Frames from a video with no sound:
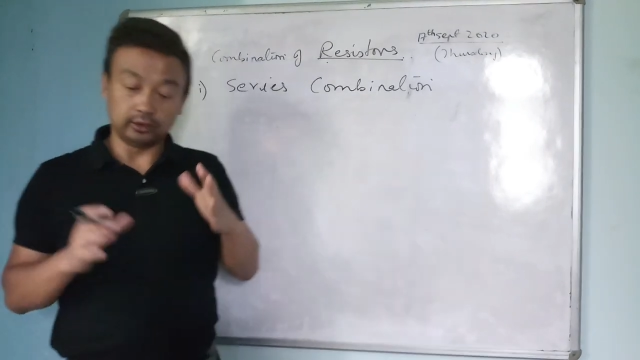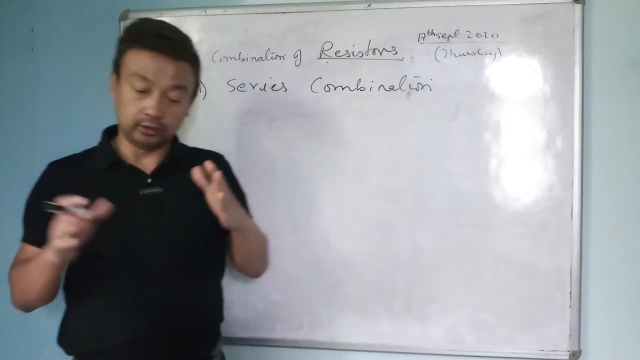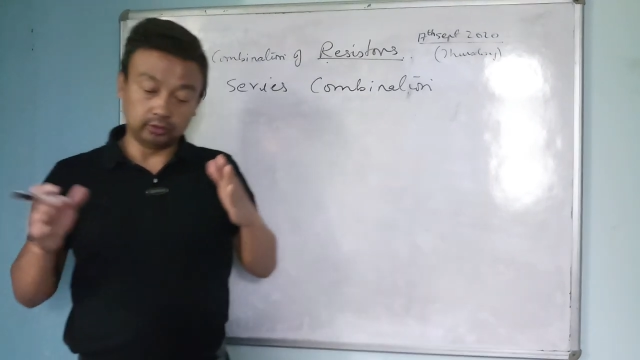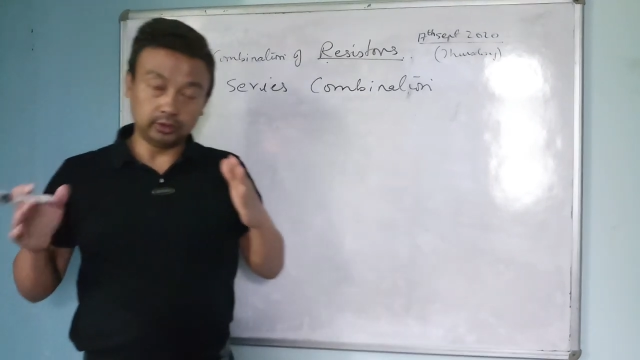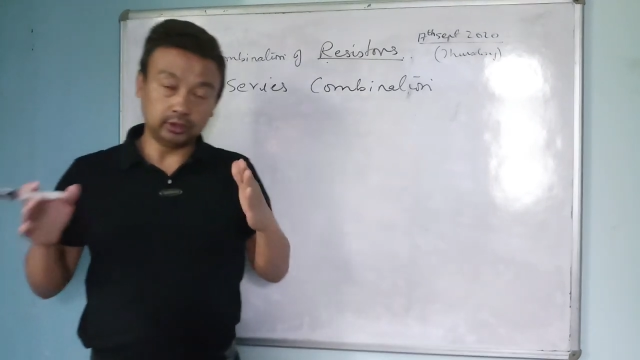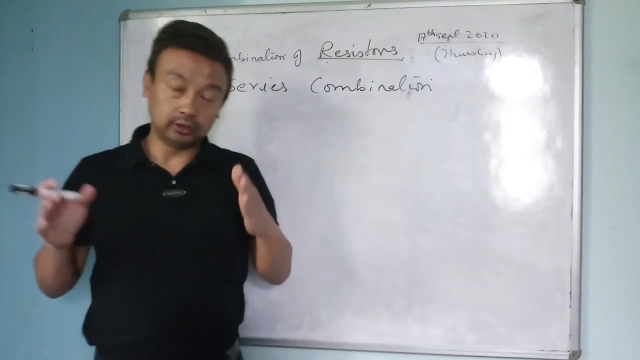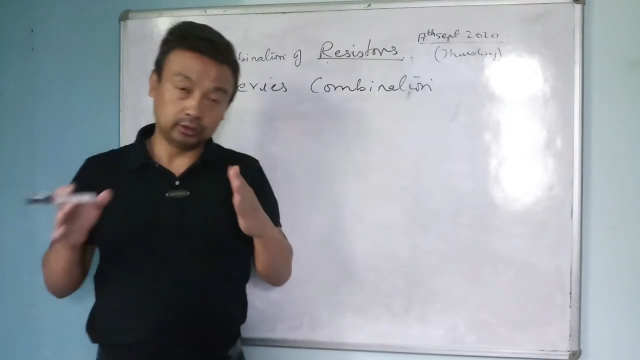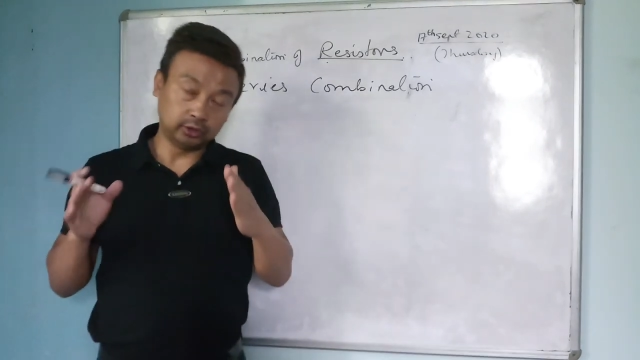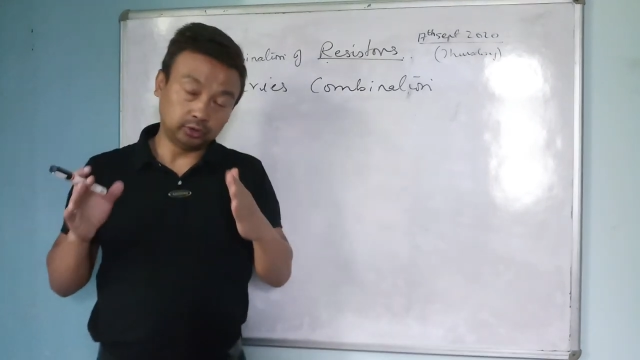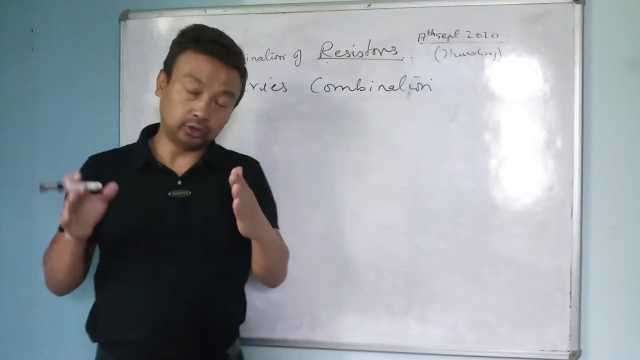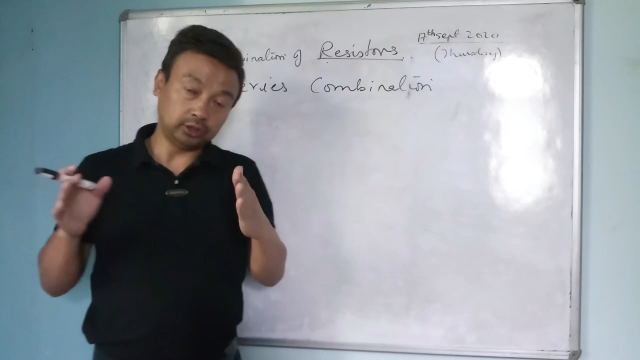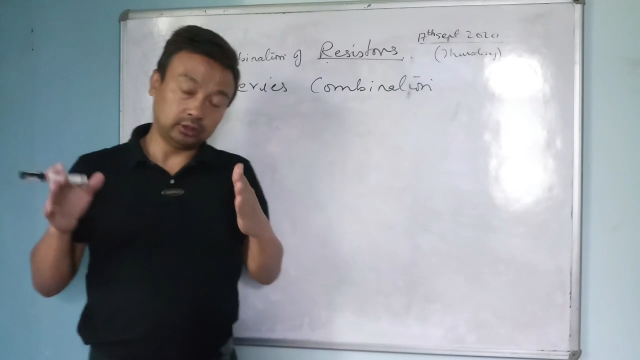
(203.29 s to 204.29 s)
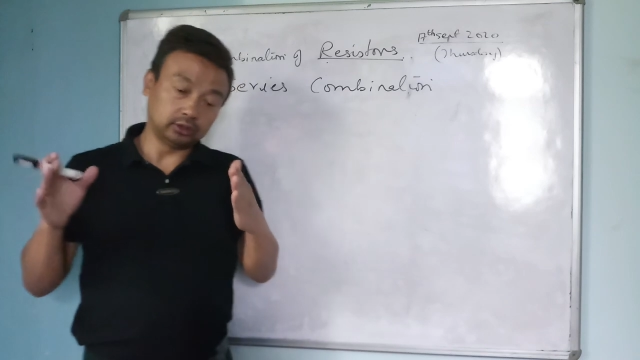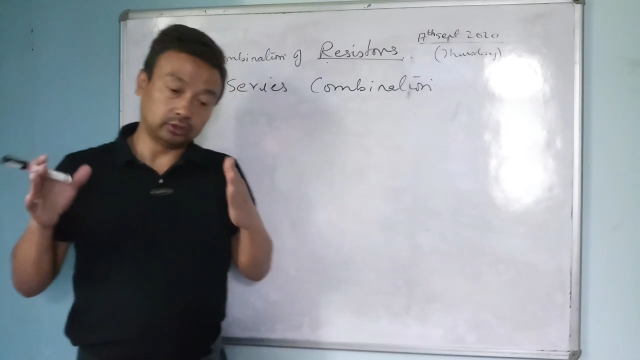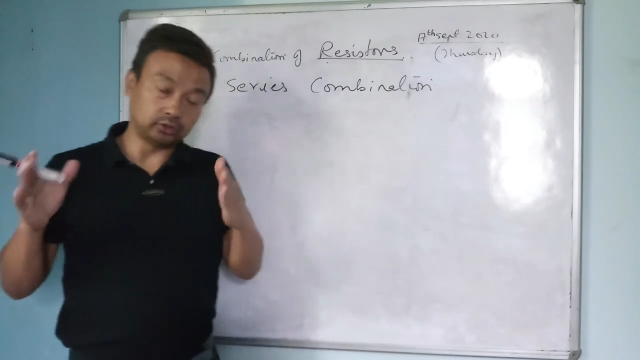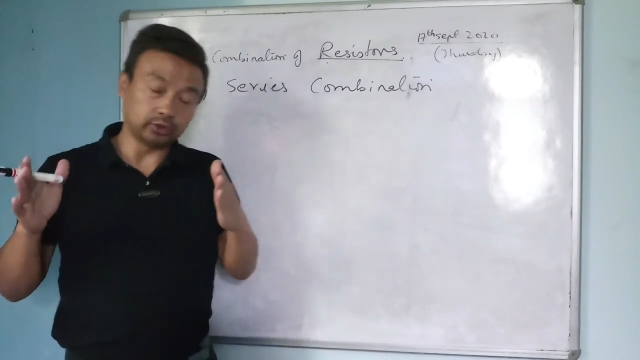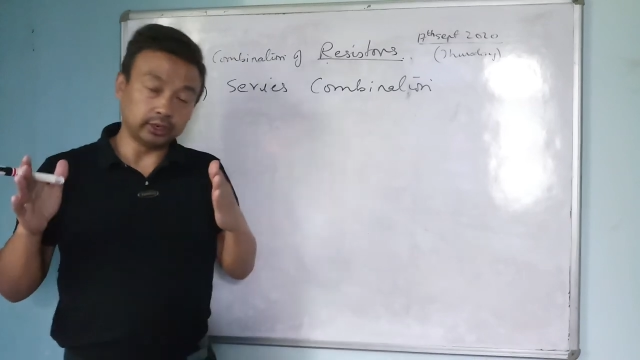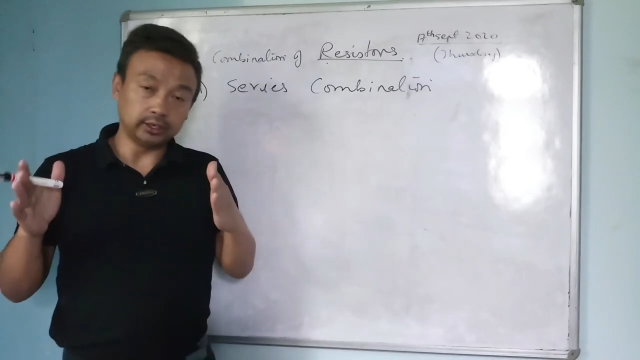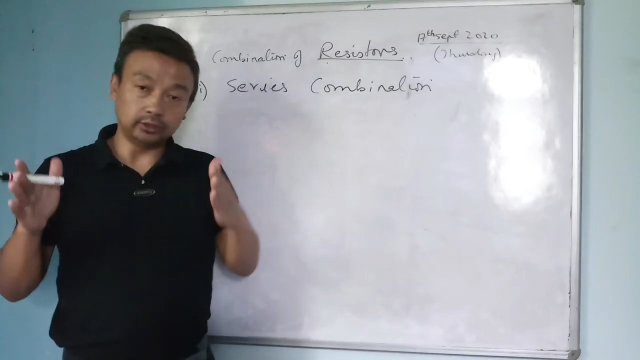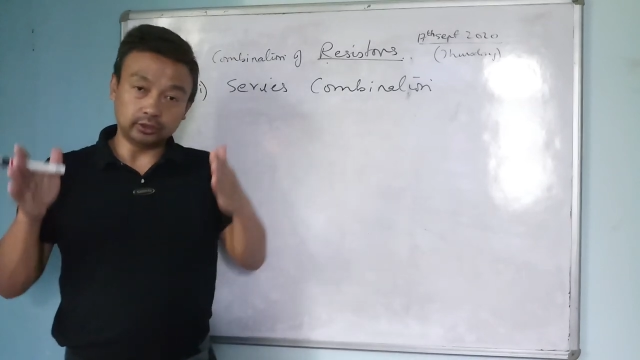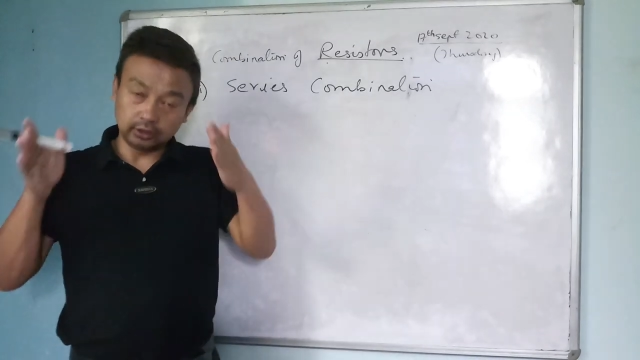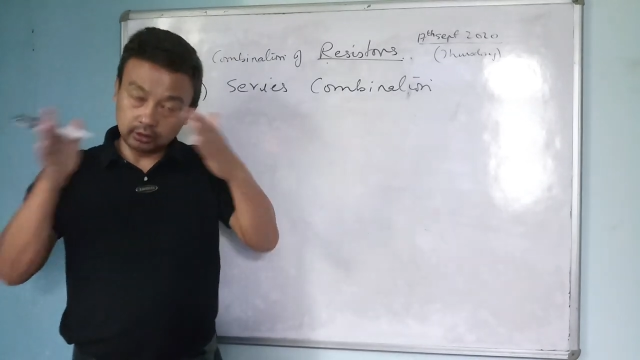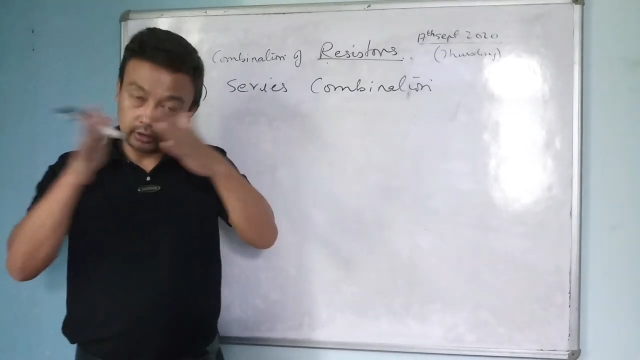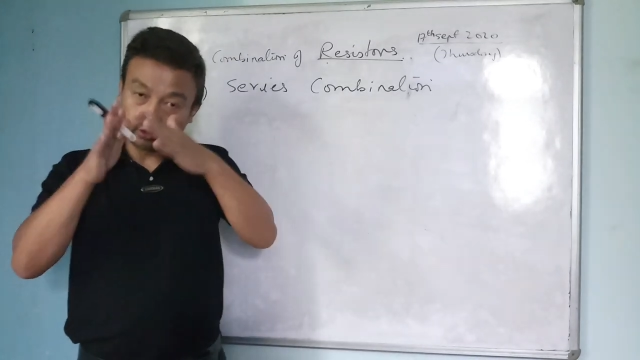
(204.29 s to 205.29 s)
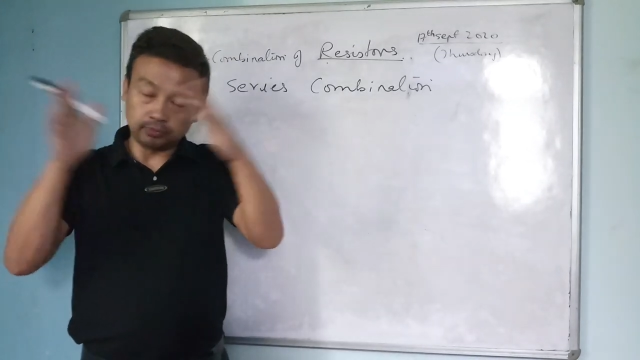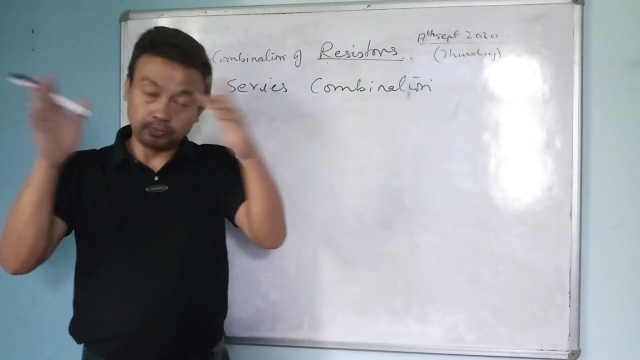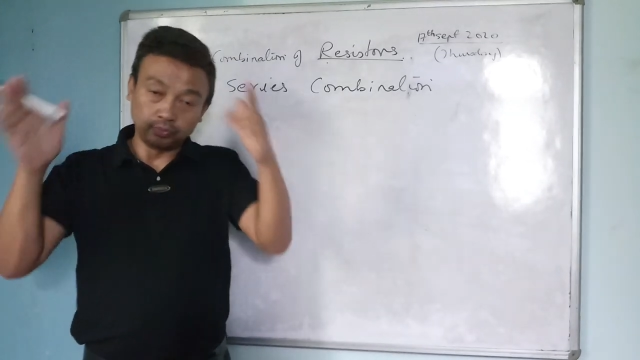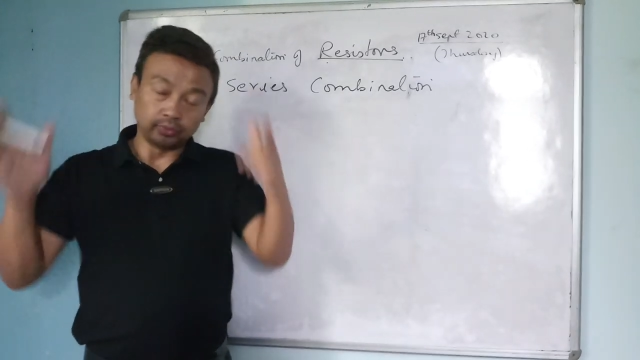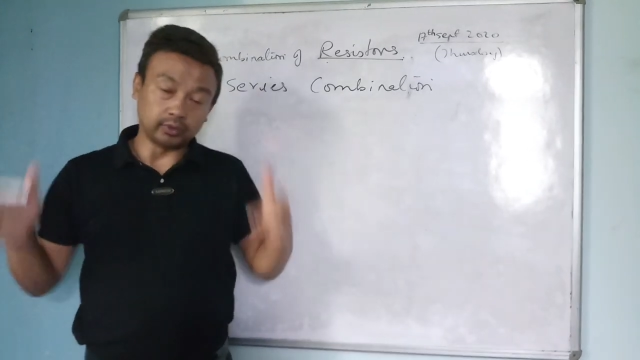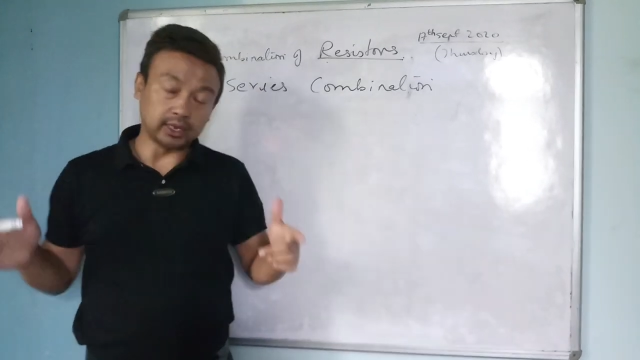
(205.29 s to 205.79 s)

You see the trains, they